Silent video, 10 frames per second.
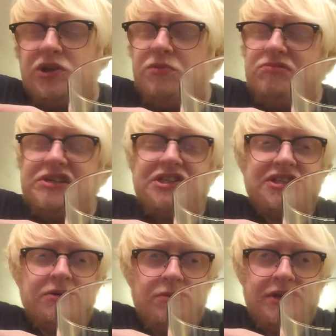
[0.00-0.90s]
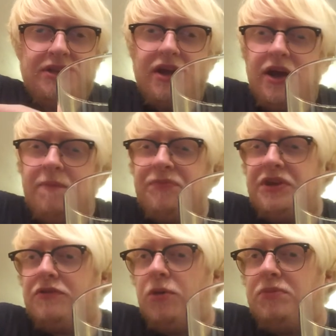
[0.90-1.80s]
blueberry syrup in there.
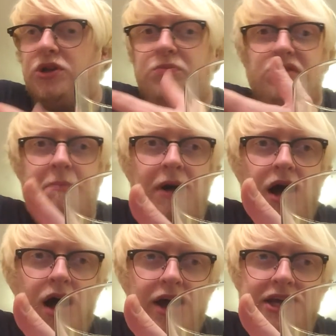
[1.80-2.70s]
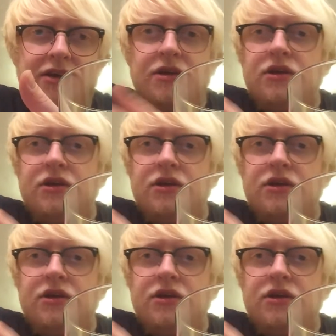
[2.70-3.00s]
You've got blueberry pie,